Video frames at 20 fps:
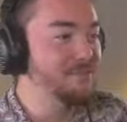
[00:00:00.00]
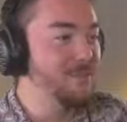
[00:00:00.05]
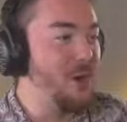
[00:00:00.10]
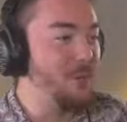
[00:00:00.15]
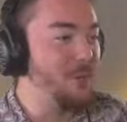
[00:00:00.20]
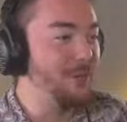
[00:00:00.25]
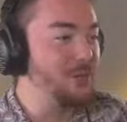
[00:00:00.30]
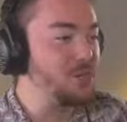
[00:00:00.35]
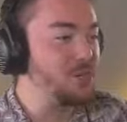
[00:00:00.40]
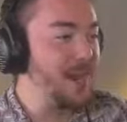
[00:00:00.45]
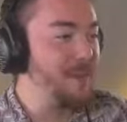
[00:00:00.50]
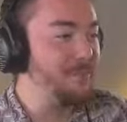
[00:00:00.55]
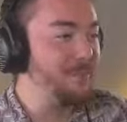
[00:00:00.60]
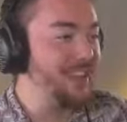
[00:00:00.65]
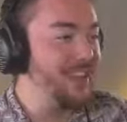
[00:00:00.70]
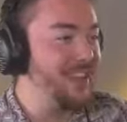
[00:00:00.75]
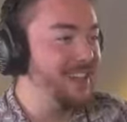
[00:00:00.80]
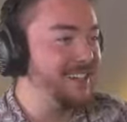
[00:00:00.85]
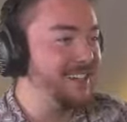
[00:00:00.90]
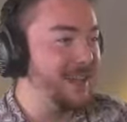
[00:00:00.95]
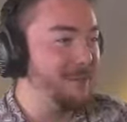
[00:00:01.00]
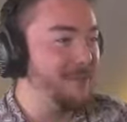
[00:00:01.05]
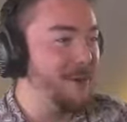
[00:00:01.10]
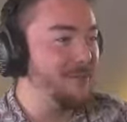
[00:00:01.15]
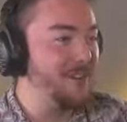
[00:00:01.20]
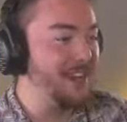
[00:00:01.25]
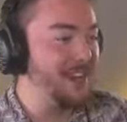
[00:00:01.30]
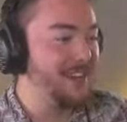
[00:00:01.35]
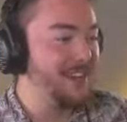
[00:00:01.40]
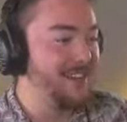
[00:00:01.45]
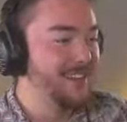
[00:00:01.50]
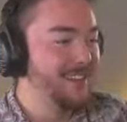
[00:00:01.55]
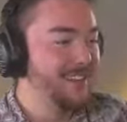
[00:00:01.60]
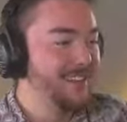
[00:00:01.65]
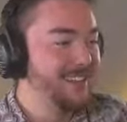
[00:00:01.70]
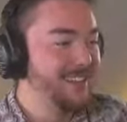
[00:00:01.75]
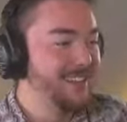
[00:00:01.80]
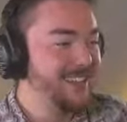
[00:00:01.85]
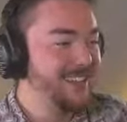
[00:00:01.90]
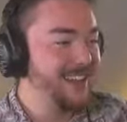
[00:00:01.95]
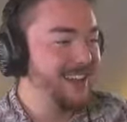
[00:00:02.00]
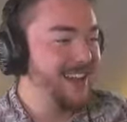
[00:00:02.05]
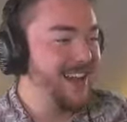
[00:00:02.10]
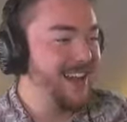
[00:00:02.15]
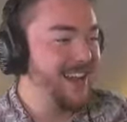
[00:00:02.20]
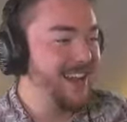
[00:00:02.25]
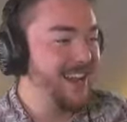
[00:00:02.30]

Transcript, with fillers: mobile trampoline. Come over here. Get on